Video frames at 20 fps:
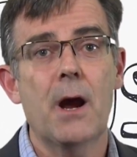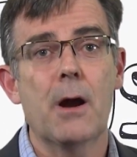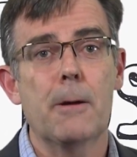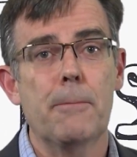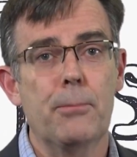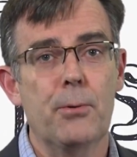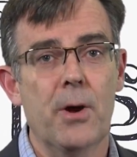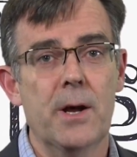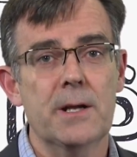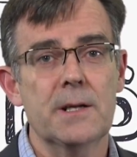our
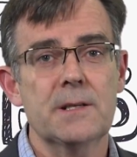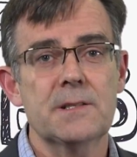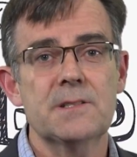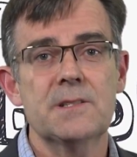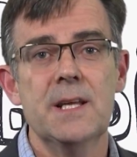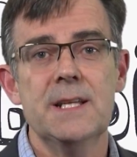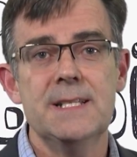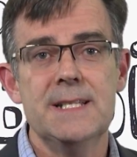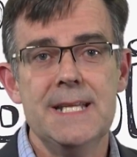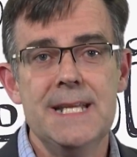products,
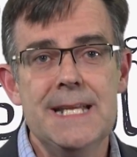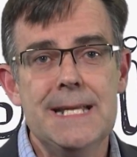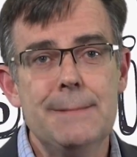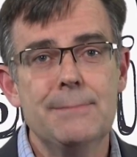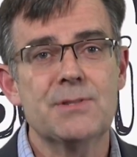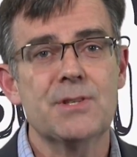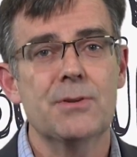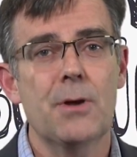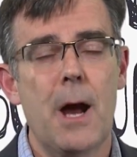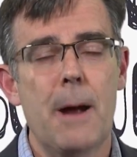
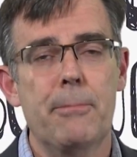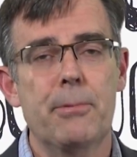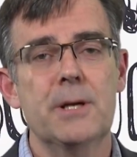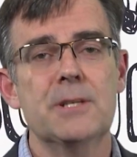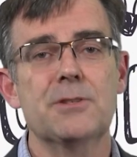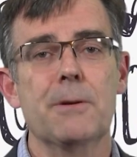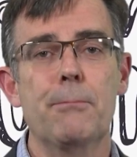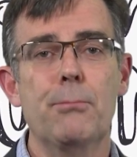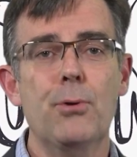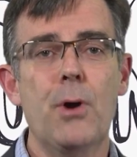teams, and
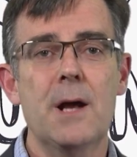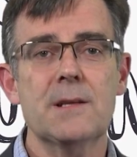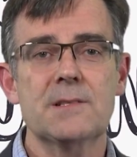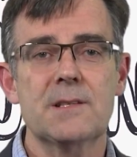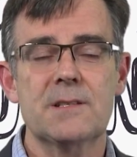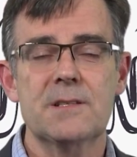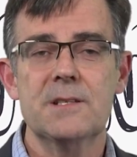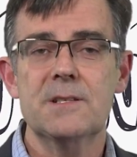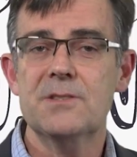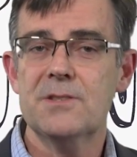operational
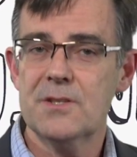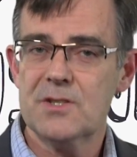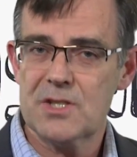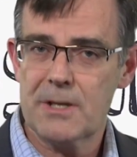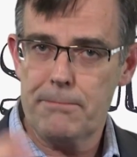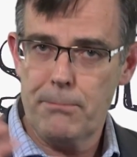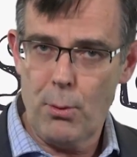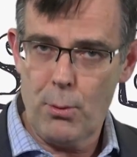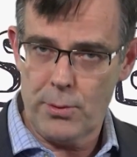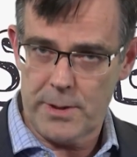processes to
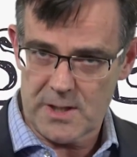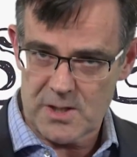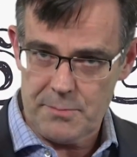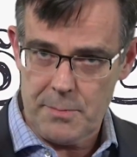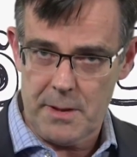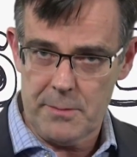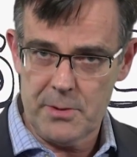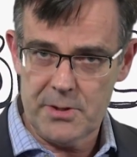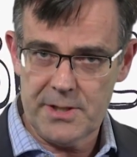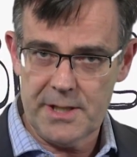support
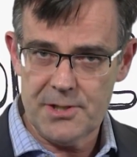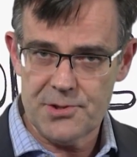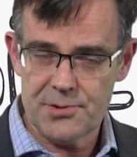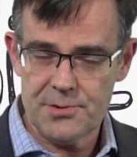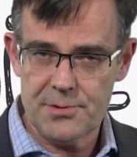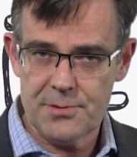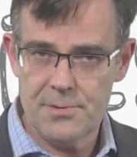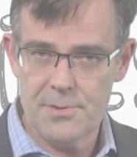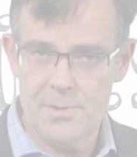experimentation?